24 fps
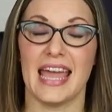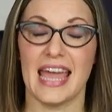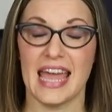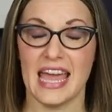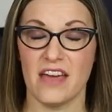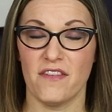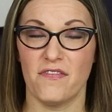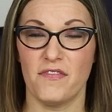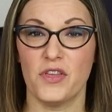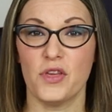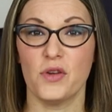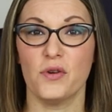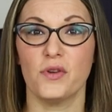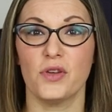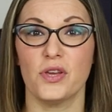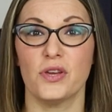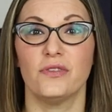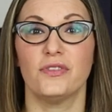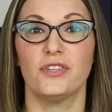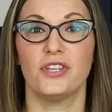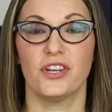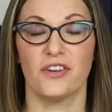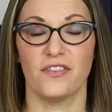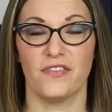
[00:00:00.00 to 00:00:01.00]
If you
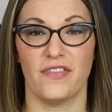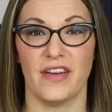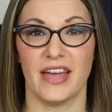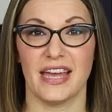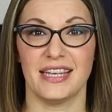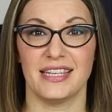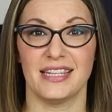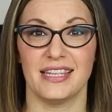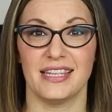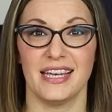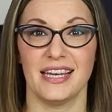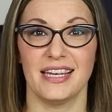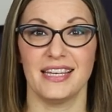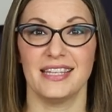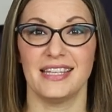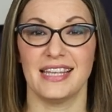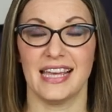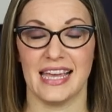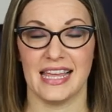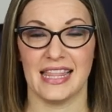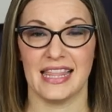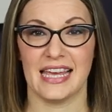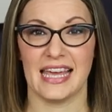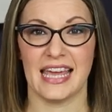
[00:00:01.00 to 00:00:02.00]
use your vases
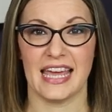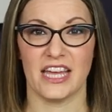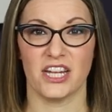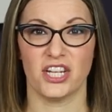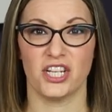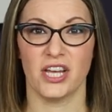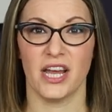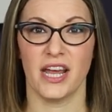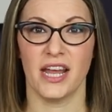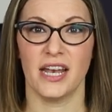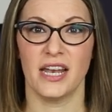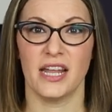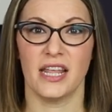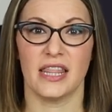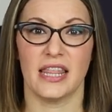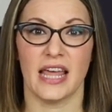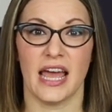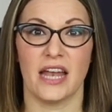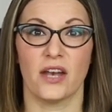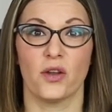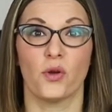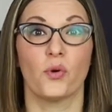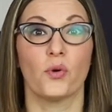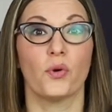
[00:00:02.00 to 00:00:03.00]
in the kitchen,
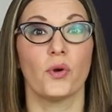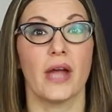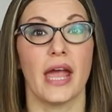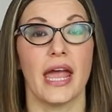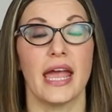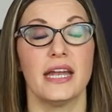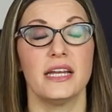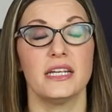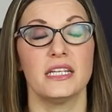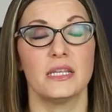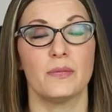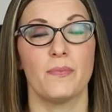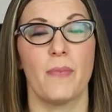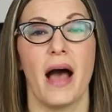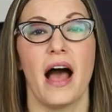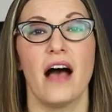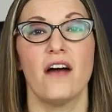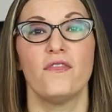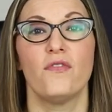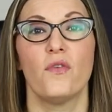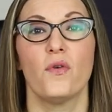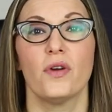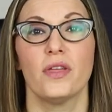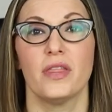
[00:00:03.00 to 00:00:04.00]
then create a
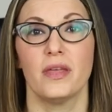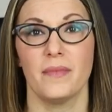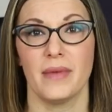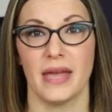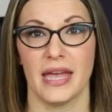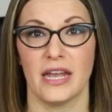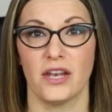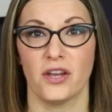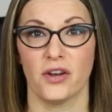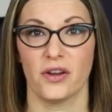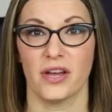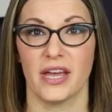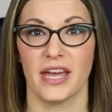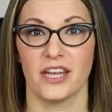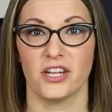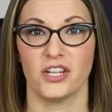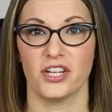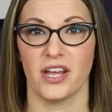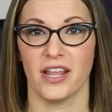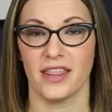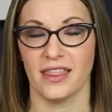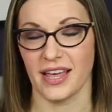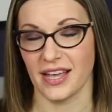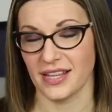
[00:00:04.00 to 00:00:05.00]
spot for them in your
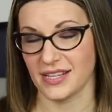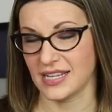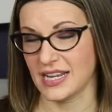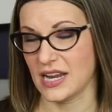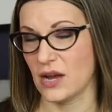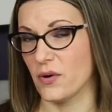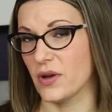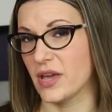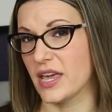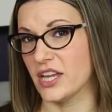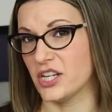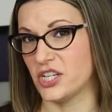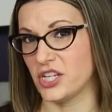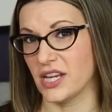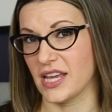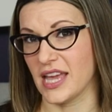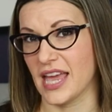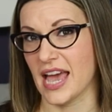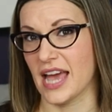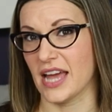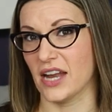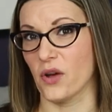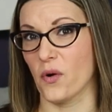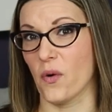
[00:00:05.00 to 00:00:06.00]
kitchen. That's now a kitchen
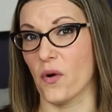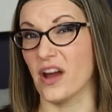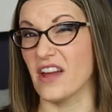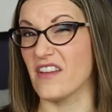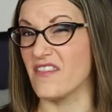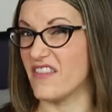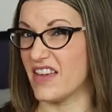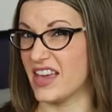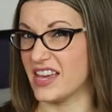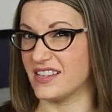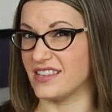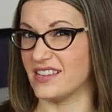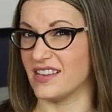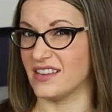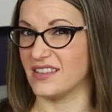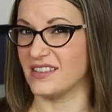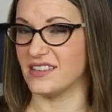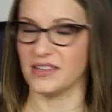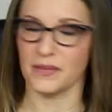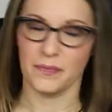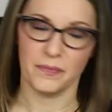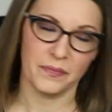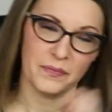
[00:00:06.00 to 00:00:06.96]
category, vases.